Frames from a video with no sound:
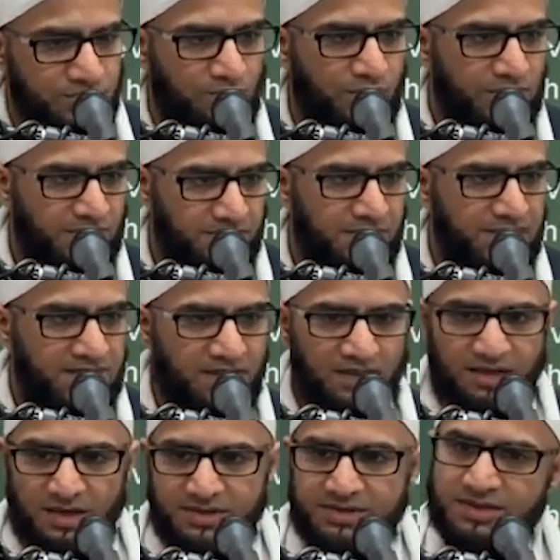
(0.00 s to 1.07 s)
That's what it means.
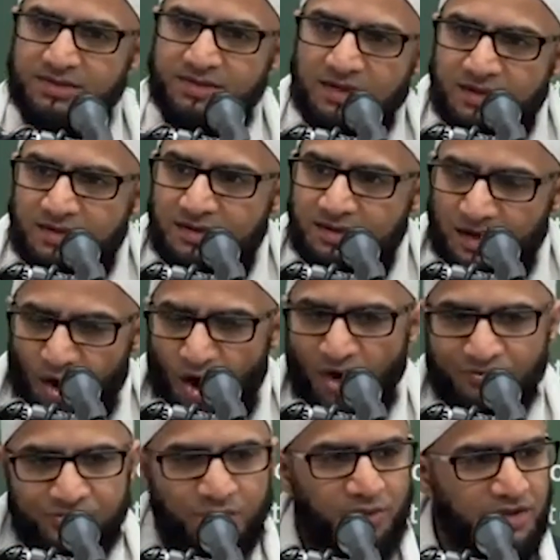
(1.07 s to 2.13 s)
Ikhlas is
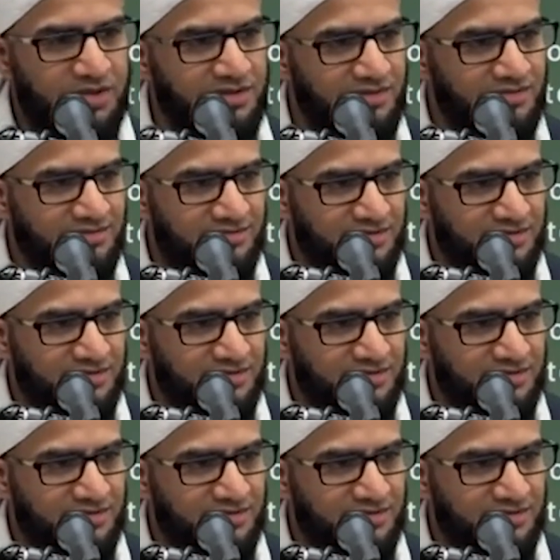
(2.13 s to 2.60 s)
half the word.